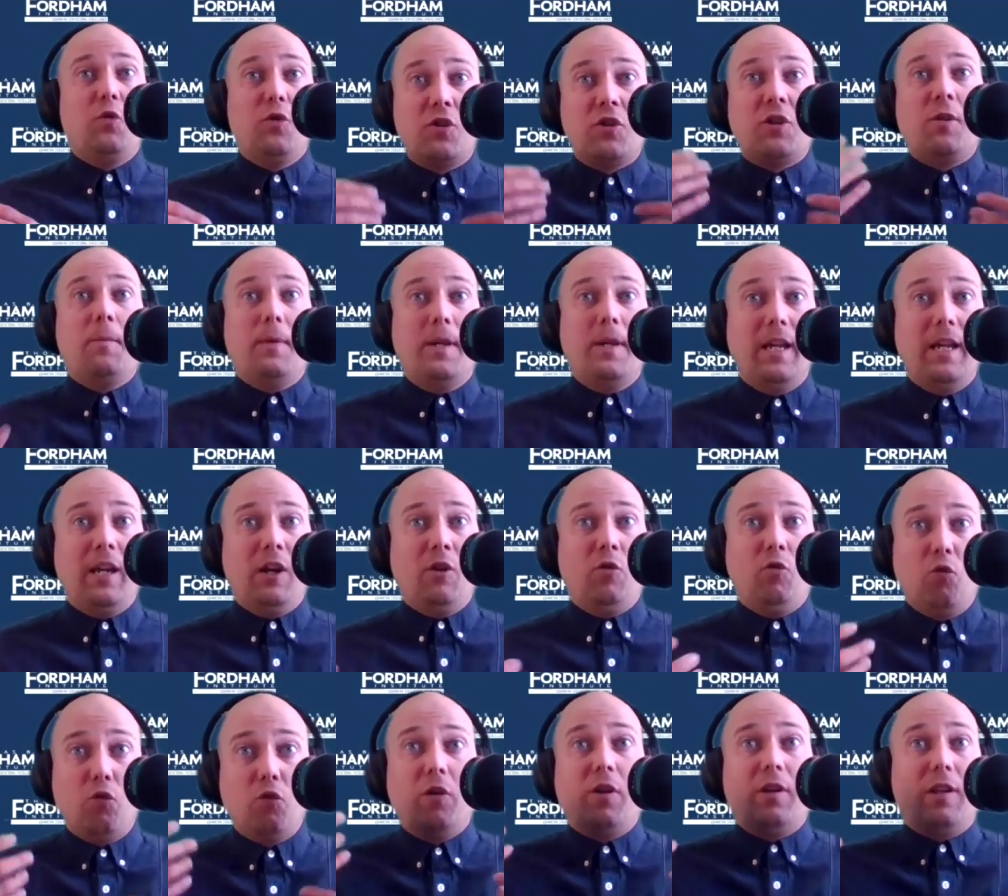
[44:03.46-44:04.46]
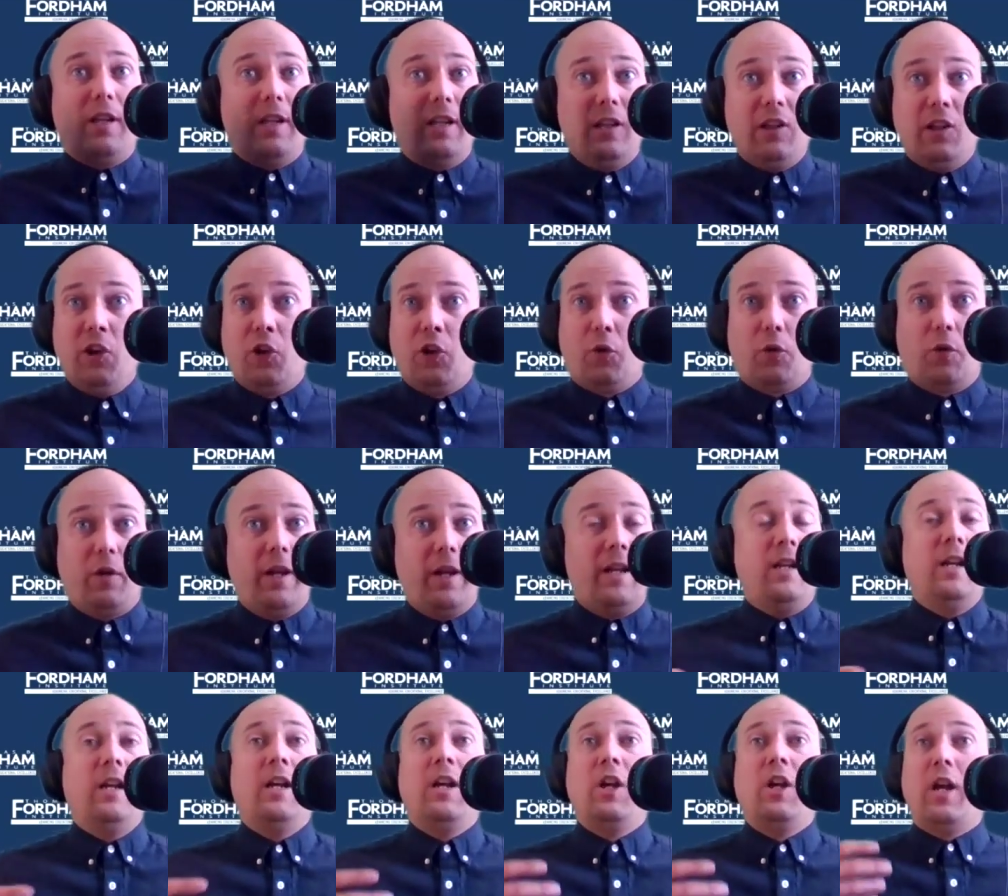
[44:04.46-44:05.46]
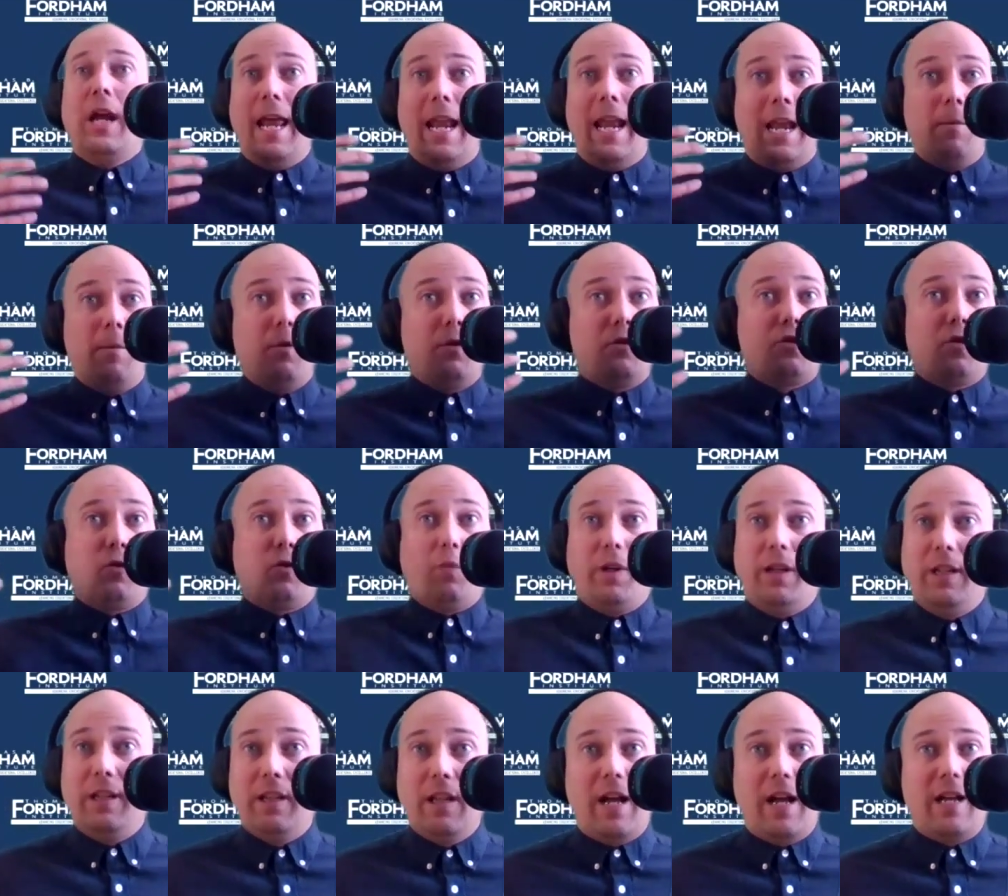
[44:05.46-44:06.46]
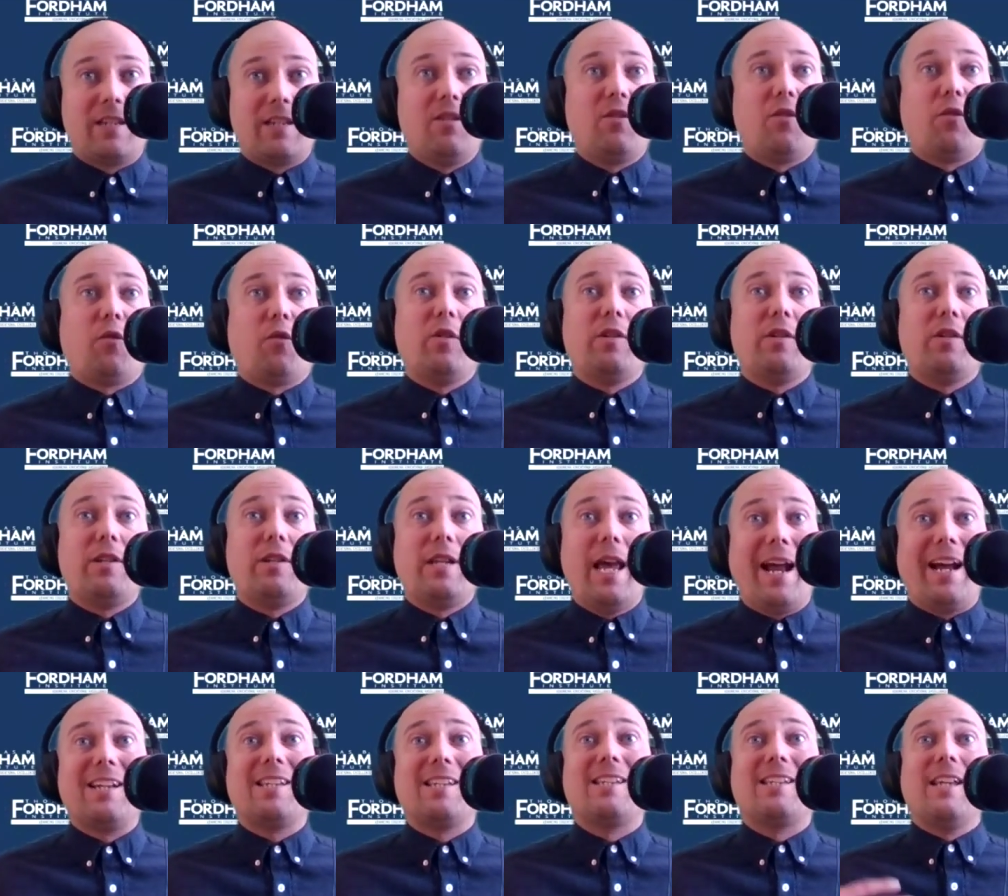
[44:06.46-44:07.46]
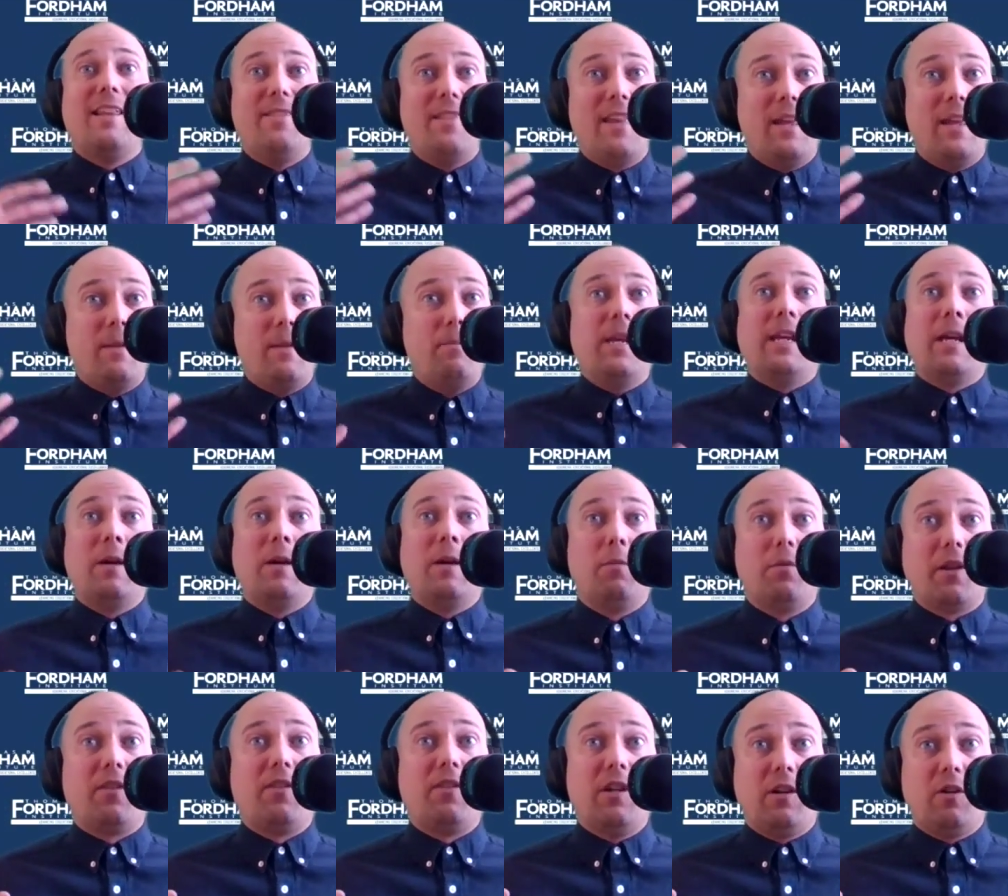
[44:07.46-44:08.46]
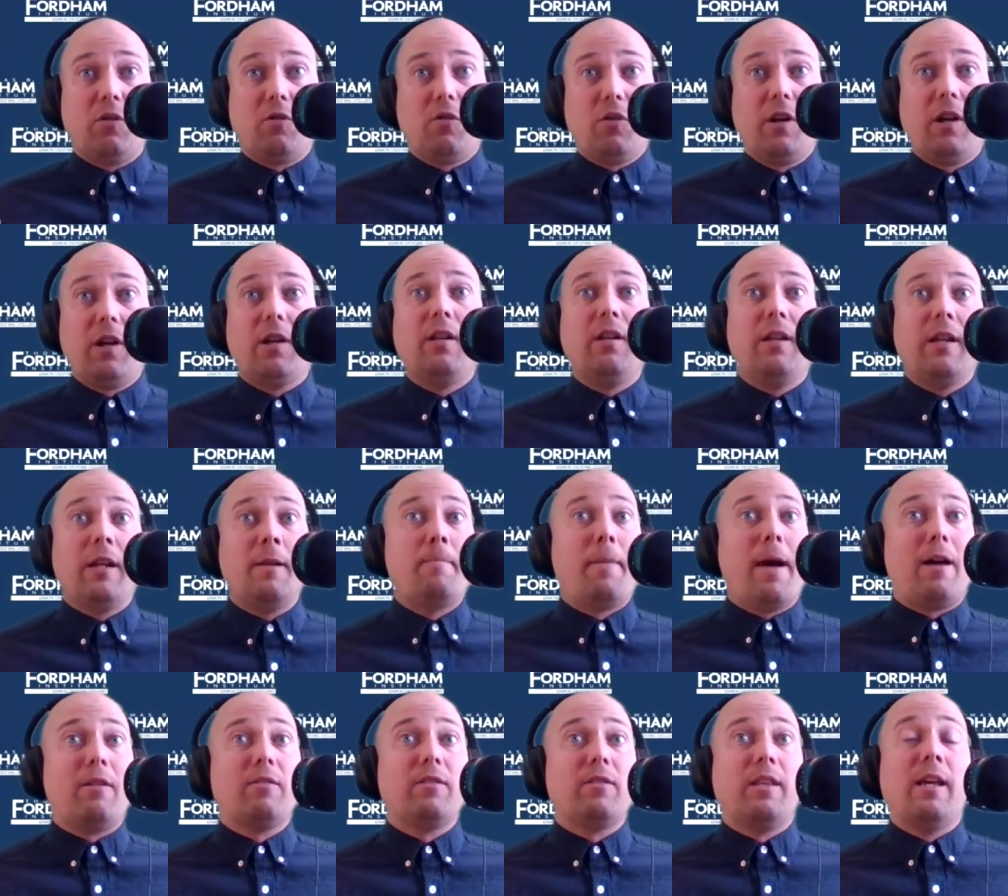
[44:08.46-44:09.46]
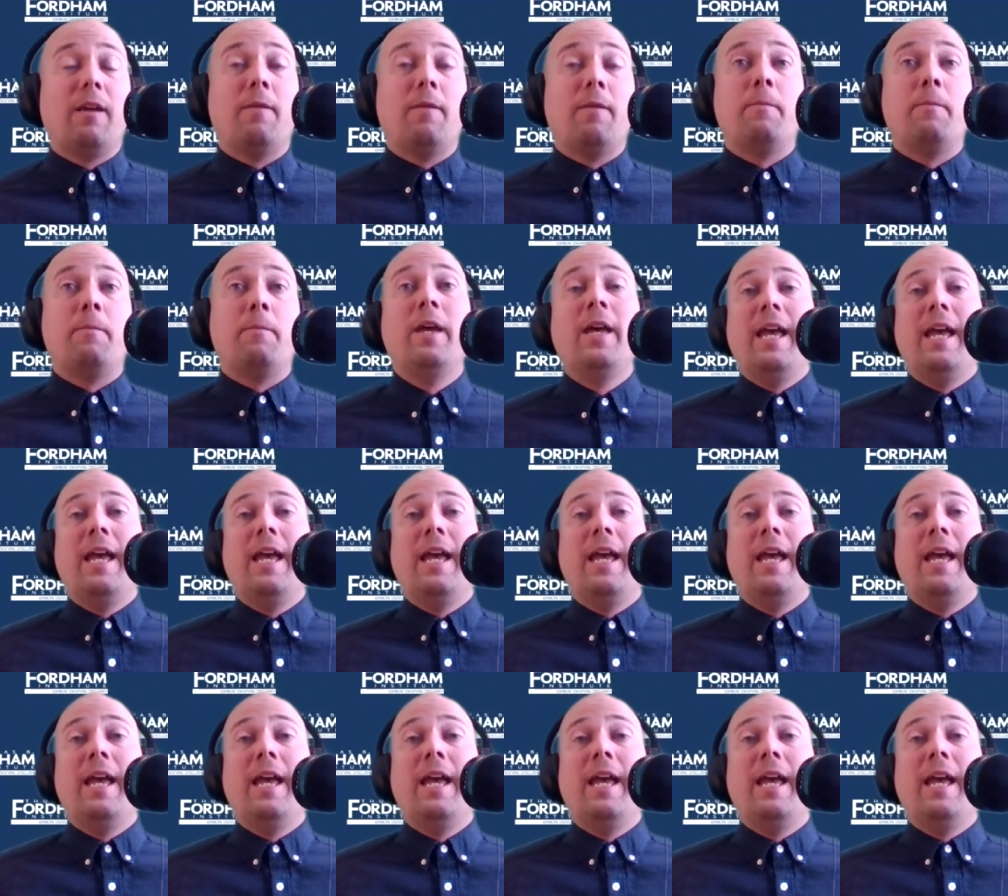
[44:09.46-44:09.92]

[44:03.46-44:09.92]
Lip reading: to being really literate and able to read lots of different texts and then being able to think critically about them.